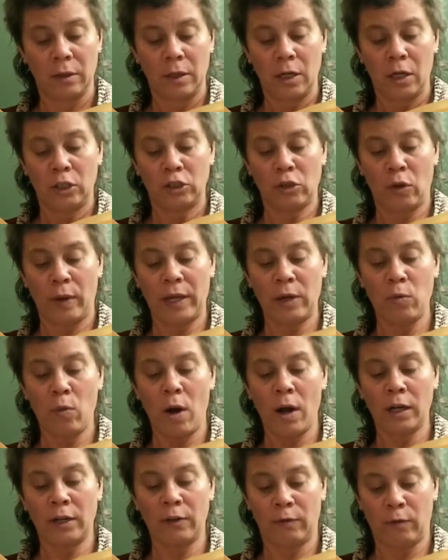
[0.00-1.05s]
So he
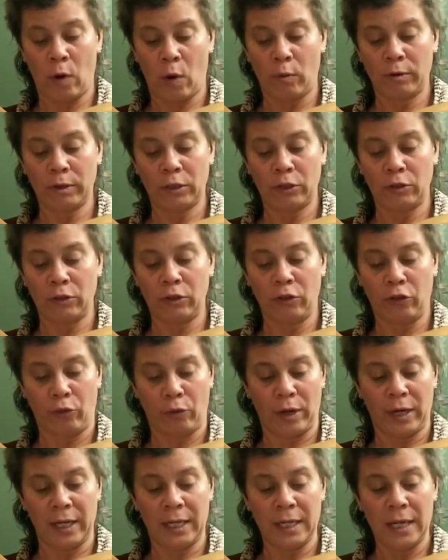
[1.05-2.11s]
walked forward to the
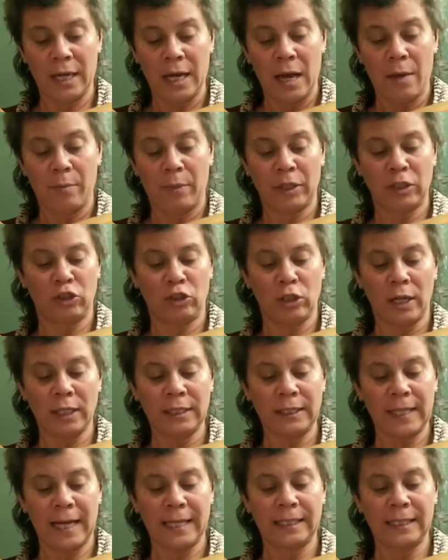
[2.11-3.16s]
tree, but
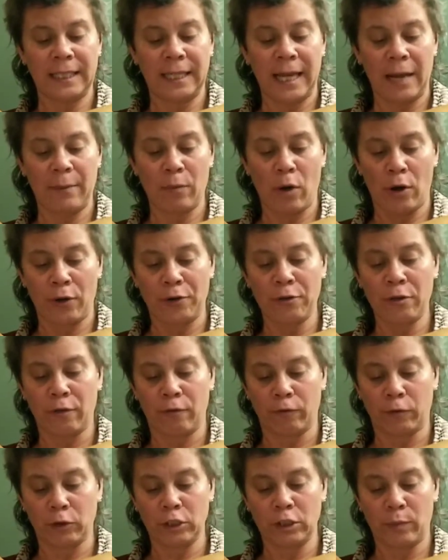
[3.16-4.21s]
just as he came under the
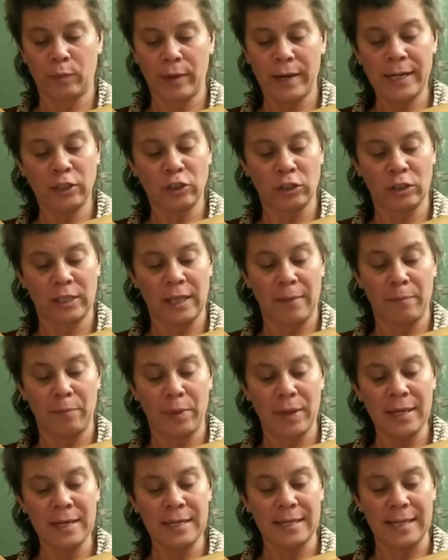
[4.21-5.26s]
first branches, they
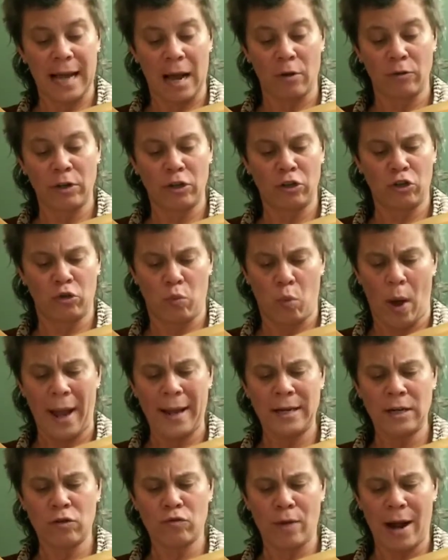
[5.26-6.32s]
bent down and
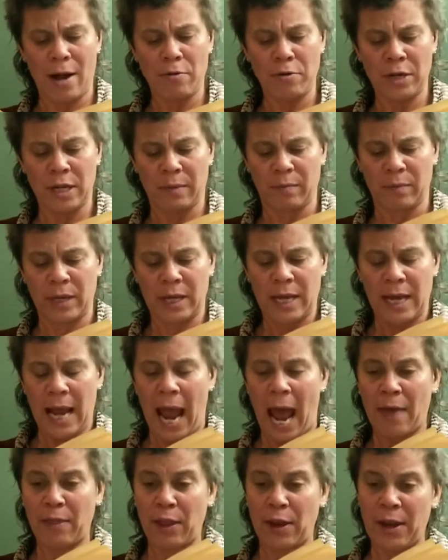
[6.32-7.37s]
twined around him,
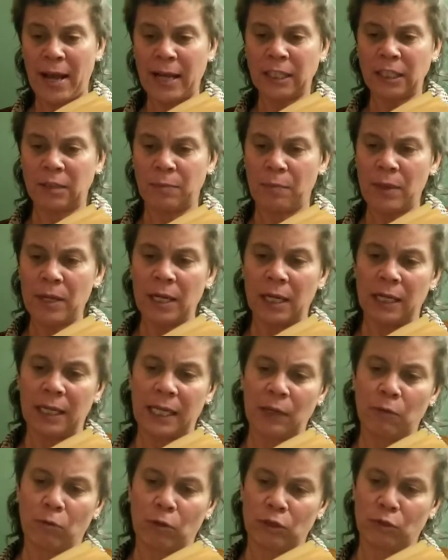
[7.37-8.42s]
and the next minute
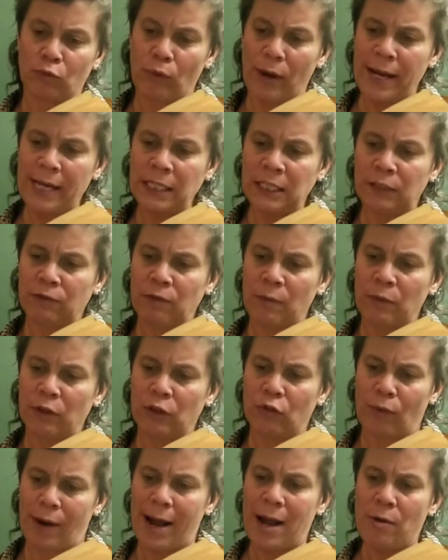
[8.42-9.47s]
he was raised from the
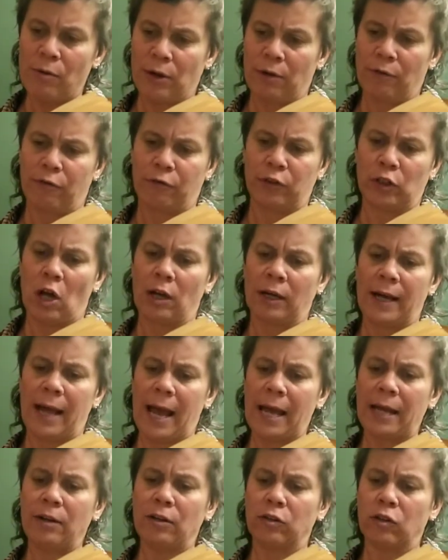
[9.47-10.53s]
ground and flung
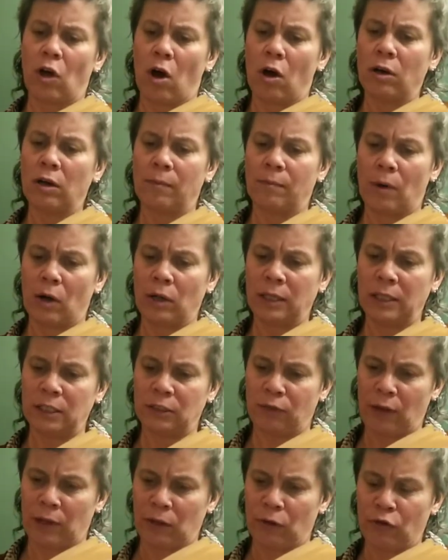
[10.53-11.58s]
headlong among his
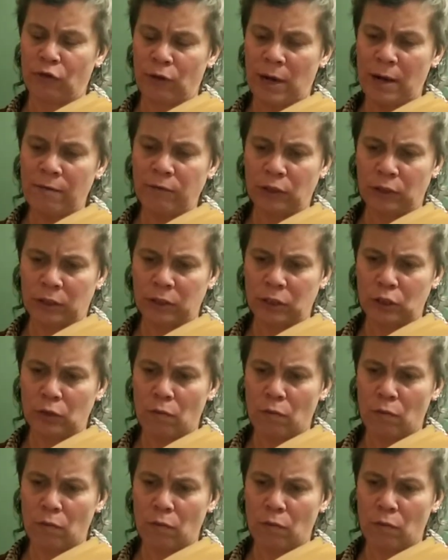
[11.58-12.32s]
fellow travelers.